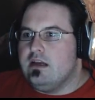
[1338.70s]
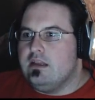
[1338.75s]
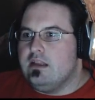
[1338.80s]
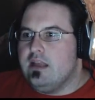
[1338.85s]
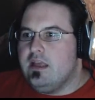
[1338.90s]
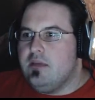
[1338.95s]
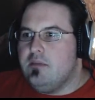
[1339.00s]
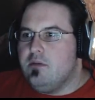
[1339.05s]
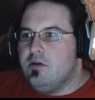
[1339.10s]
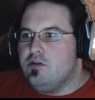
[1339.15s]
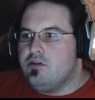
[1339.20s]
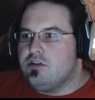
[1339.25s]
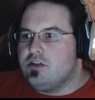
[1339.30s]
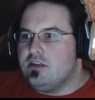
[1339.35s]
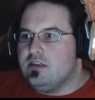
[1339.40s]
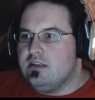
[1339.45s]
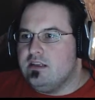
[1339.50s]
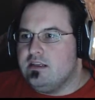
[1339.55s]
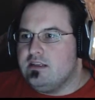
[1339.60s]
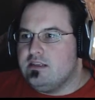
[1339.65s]
I lay
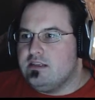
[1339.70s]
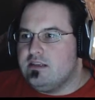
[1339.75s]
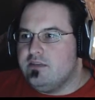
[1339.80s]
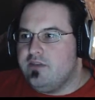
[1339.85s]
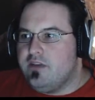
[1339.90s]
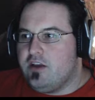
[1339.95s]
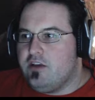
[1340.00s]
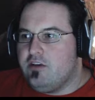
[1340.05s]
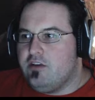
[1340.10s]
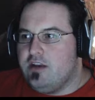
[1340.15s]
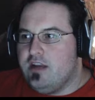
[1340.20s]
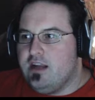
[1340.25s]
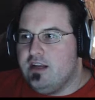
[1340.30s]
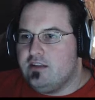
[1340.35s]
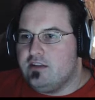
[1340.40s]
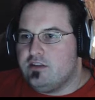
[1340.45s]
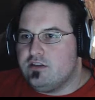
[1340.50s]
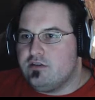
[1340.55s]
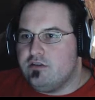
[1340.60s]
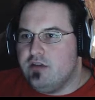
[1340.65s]
motionless. If I could
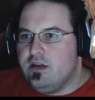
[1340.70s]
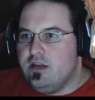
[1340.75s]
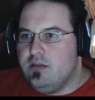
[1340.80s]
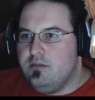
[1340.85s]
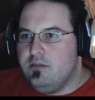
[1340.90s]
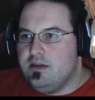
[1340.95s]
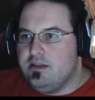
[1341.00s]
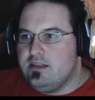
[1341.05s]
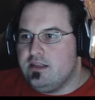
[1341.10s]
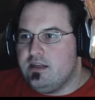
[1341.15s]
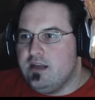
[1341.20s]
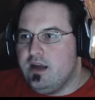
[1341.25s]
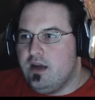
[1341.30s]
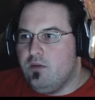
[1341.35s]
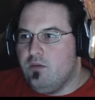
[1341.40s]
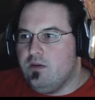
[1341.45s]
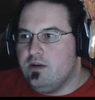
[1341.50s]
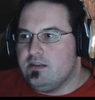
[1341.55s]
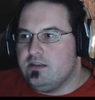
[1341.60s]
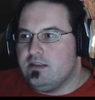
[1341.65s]
not scream, I did
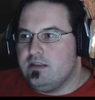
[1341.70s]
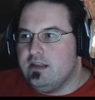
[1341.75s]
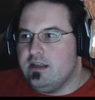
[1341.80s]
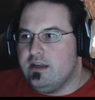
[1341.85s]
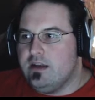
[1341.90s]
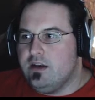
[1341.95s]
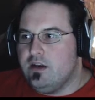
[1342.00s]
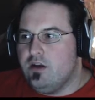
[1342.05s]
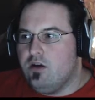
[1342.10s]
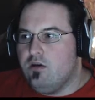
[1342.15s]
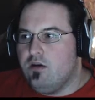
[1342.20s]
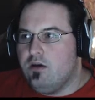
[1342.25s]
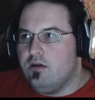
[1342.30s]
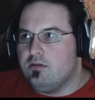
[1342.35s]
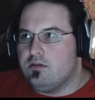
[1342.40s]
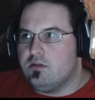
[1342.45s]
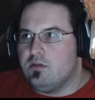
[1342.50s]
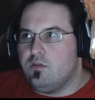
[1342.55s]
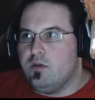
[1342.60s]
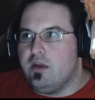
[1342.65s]
not want to let it know
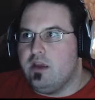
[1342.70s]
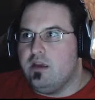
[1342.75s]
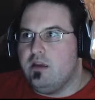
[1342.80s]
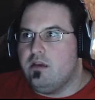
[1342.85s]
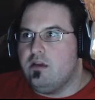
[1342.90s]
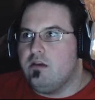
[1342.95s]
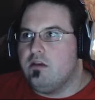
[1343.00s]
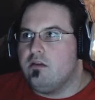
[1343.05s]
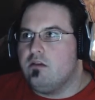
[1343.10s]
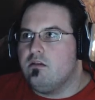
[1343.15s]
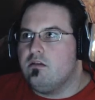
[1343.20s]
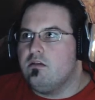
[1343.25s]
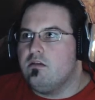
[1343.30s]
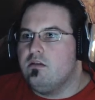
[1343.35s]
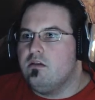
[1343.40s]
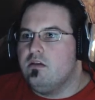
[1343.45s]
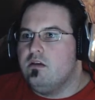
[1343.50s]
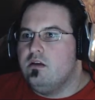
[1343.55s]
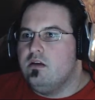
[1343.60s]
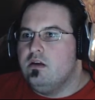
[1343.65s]
I was awake.
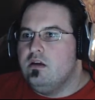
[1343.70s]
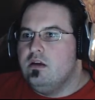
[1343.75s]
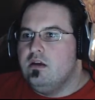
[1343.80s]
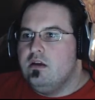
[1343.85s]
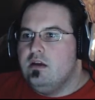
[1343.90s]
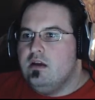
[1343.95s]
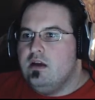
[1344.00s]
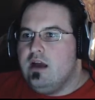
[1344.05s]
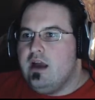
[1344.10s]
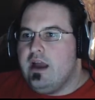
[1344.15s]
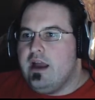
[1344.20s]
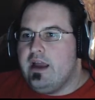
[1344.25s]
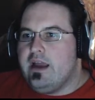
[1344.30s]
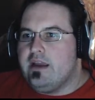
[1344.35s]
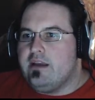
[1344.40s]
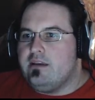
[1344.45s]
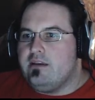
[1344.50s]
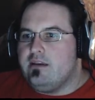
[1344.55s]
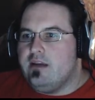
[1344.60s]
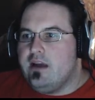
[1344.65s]
I
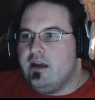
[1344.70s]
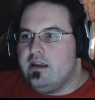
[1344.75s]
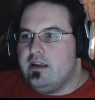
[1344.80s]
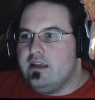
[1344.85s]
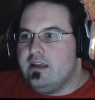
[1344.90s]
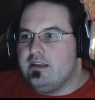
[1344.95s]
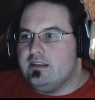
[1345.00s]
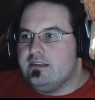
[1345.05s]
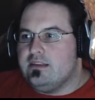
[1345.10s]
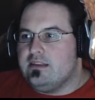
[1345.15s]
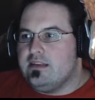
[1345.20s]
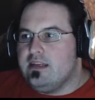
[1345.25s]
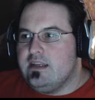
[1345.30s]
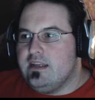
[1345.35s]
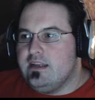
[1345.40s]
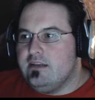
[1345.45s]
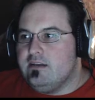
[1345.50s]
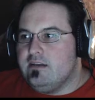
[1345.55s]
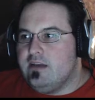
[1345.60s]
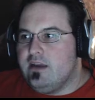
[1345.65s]
had not yet
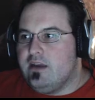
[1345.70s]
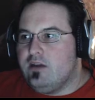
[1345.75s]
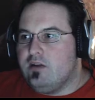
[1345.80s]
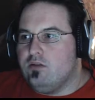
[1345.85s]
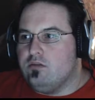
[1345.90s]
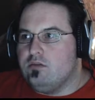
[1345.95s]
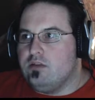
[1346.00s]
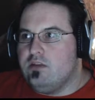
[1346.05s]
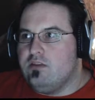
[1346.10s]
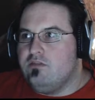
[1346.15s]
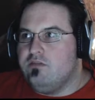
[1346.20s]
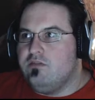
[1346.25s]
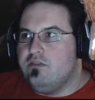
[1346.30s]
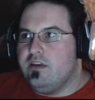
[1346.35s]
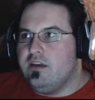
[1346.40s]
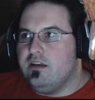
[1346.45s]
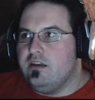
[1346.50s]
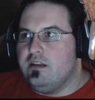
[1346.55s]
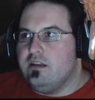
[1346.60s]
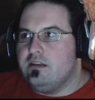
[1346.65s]
seen it, I could only
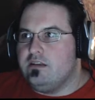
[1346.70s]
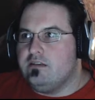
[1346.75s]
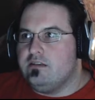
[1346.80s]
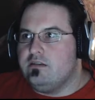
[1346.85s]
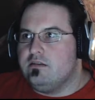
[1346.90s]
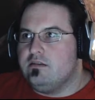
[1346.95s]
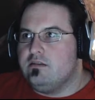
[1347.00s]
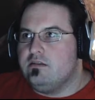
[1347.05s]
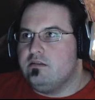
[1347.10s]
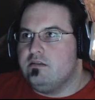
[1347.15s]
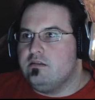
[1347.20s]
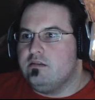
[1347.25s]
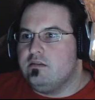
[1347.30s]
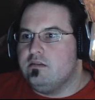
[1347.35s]
feel it.